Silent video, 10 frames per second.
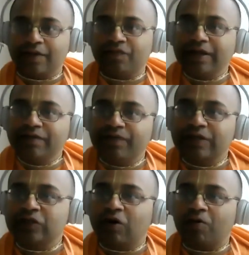even if
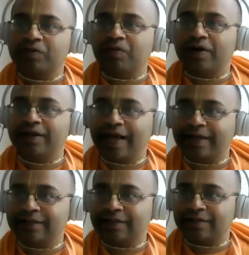one stops bodily
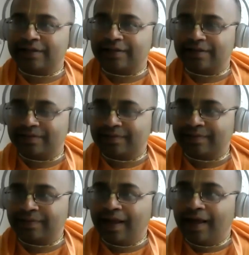actions
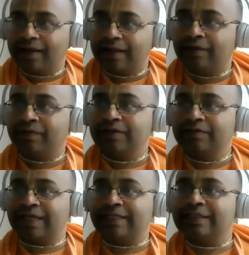hmm, even if
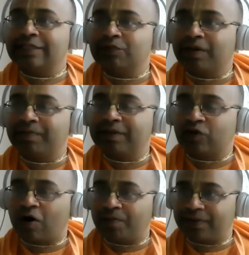senses may be
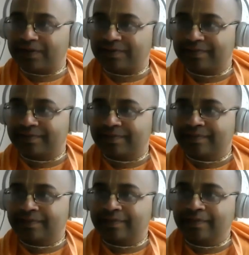stopped
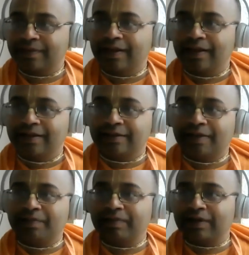hmm,
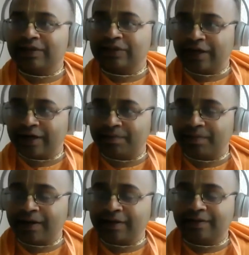they may be restrained
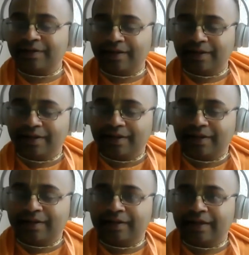but
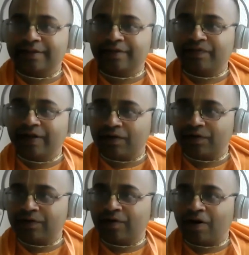there is a
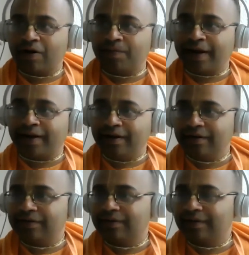fellow called
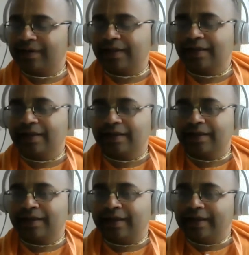mind
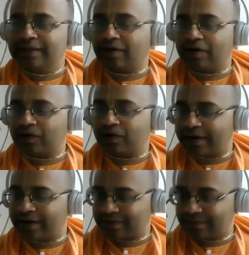he is not
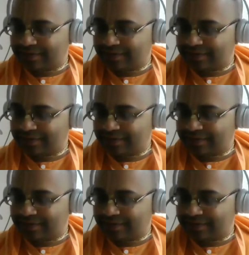quiet